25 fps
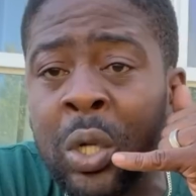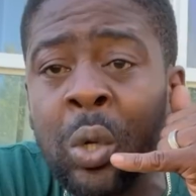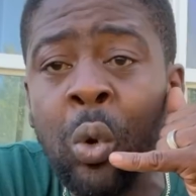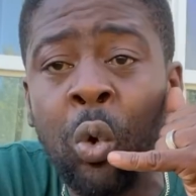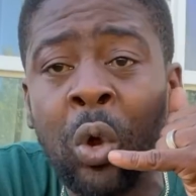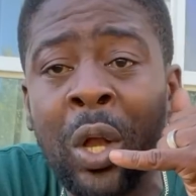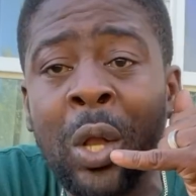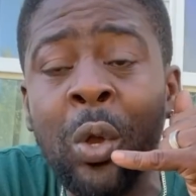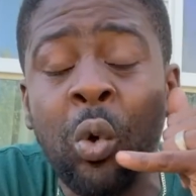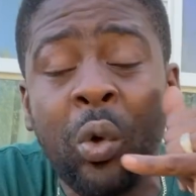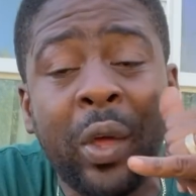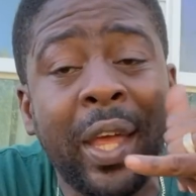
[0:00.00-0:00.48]

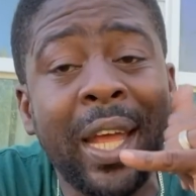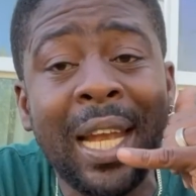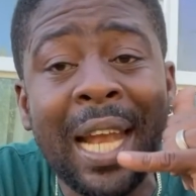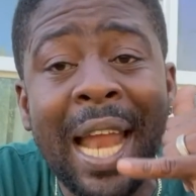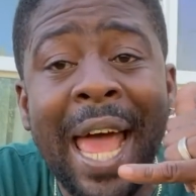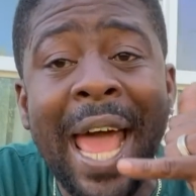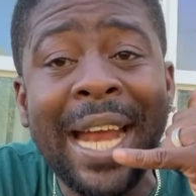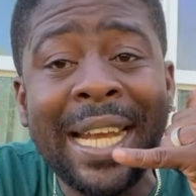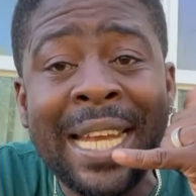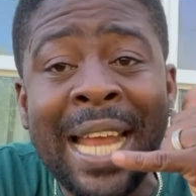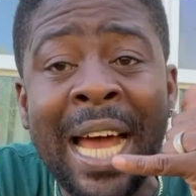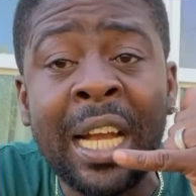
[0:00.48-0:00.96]
look, looking
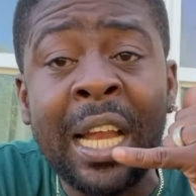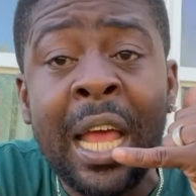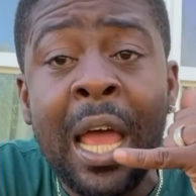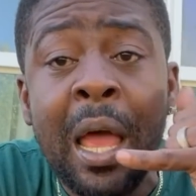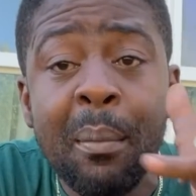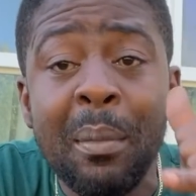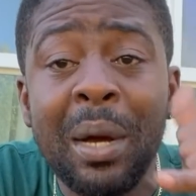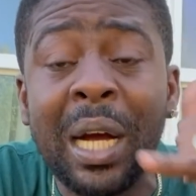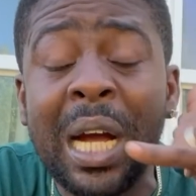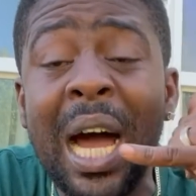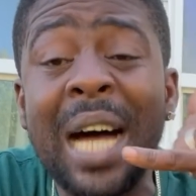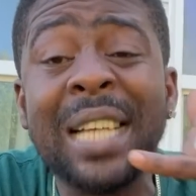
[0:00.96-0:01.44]
like that
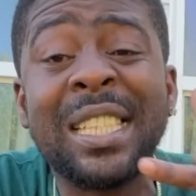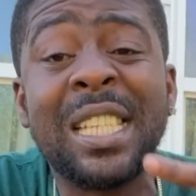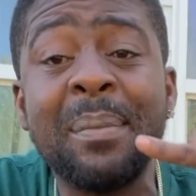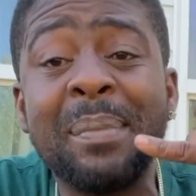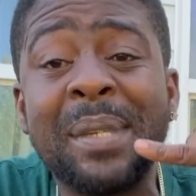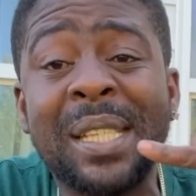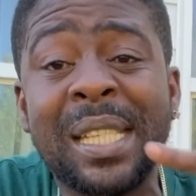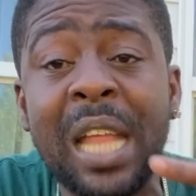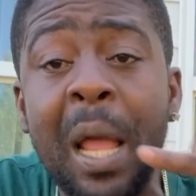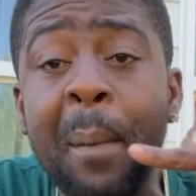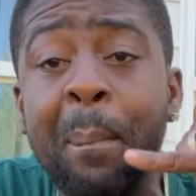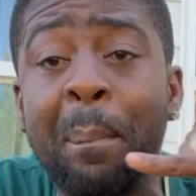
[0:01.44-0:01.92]
because him
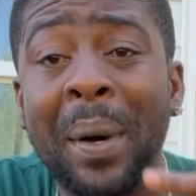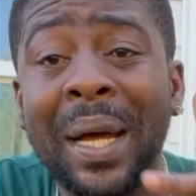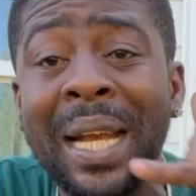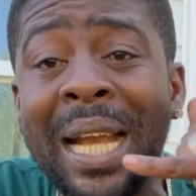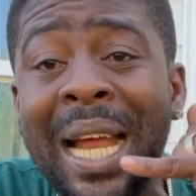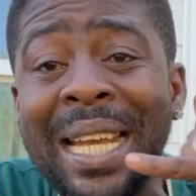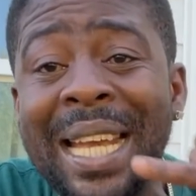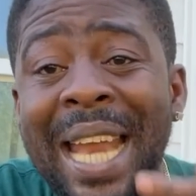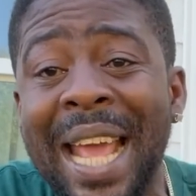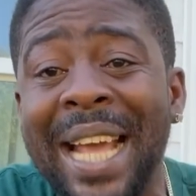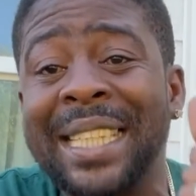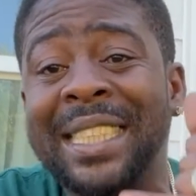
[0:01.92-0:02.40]
step on a
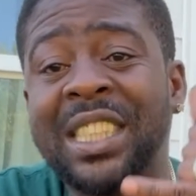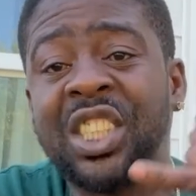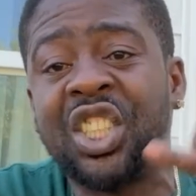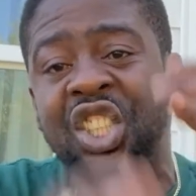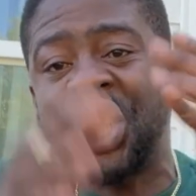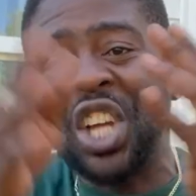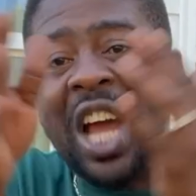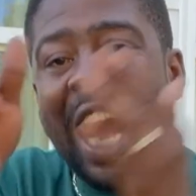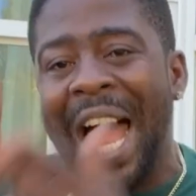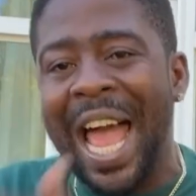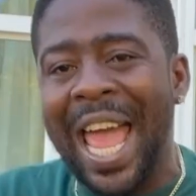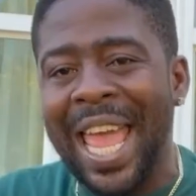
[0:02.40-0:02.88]
next
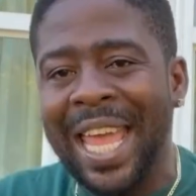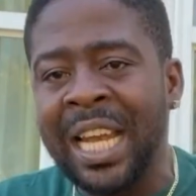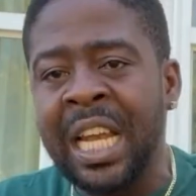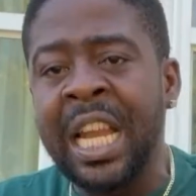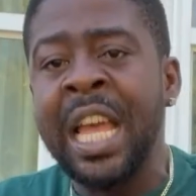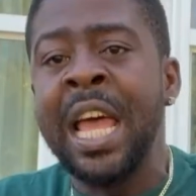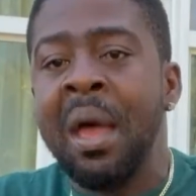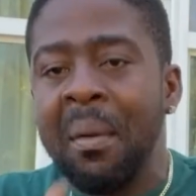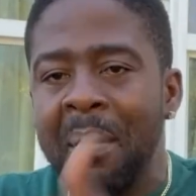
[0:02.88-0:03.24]
child.